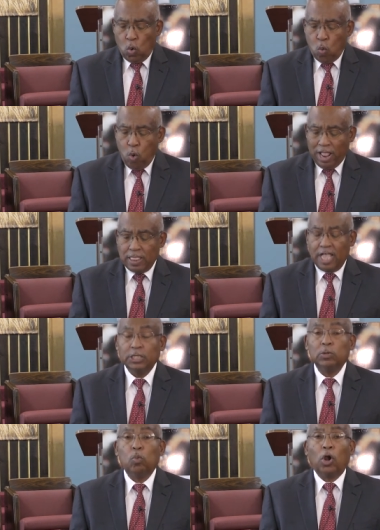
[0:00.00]
When
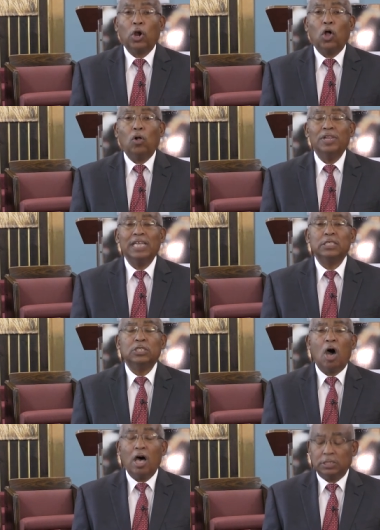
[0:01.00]
this world
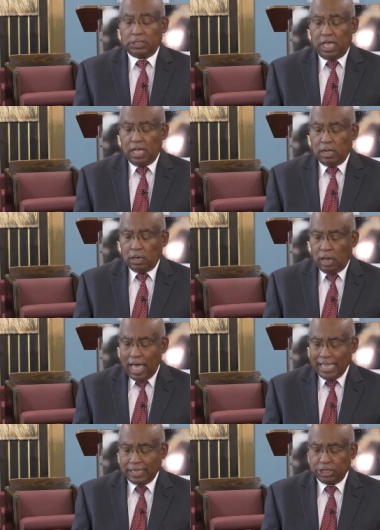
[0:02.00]
is tossing
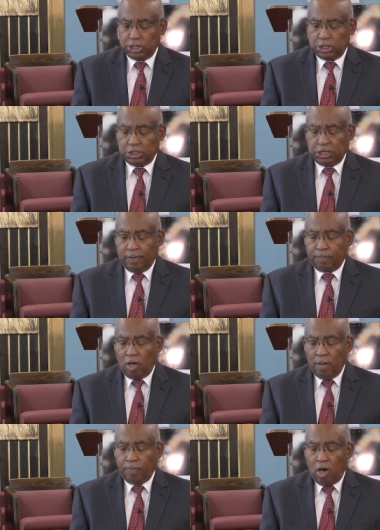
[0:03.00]
like a
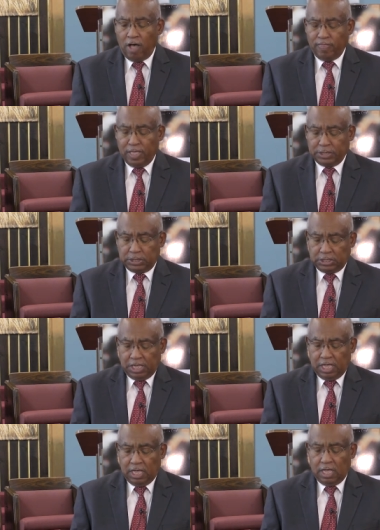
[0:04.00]
ship upon the
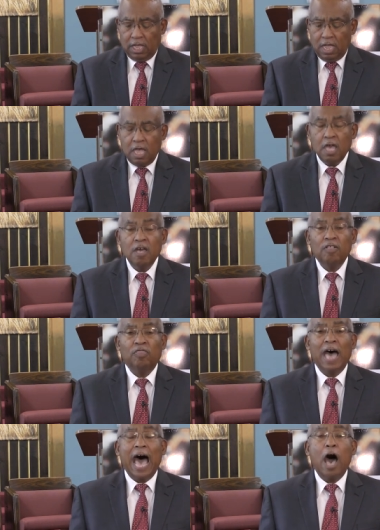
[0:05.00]
sea,
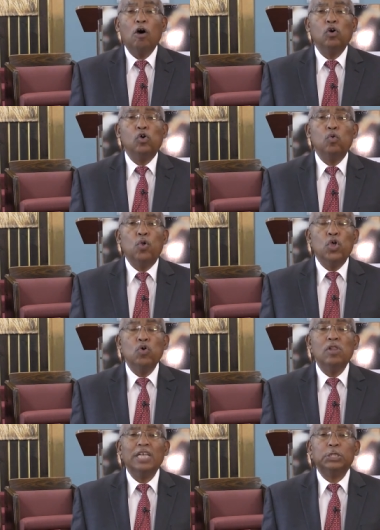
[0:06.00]
thou who
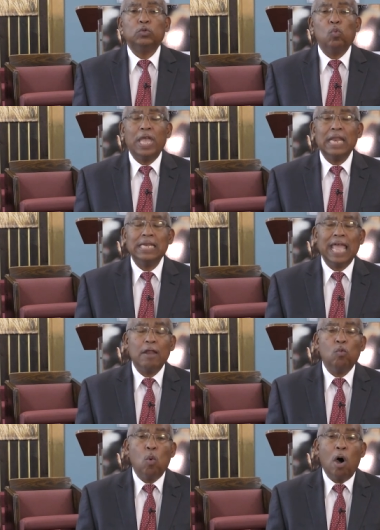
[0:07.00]
rulest wind
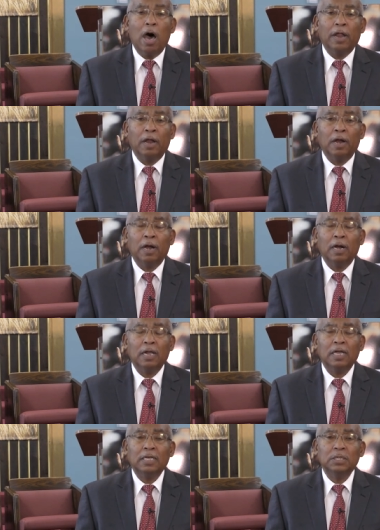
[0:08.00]
and water,
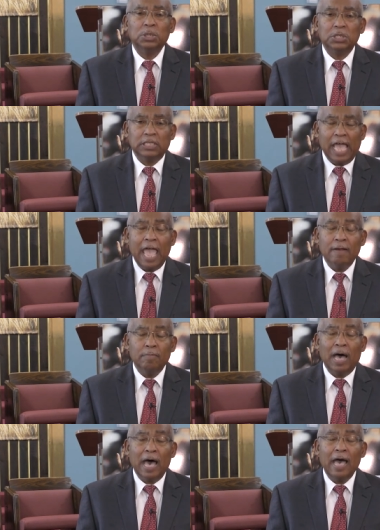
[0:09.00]

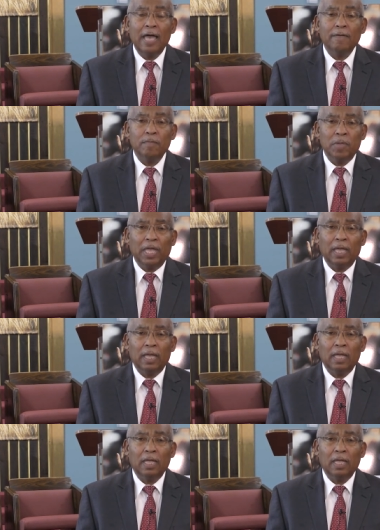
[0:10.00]
stand by me.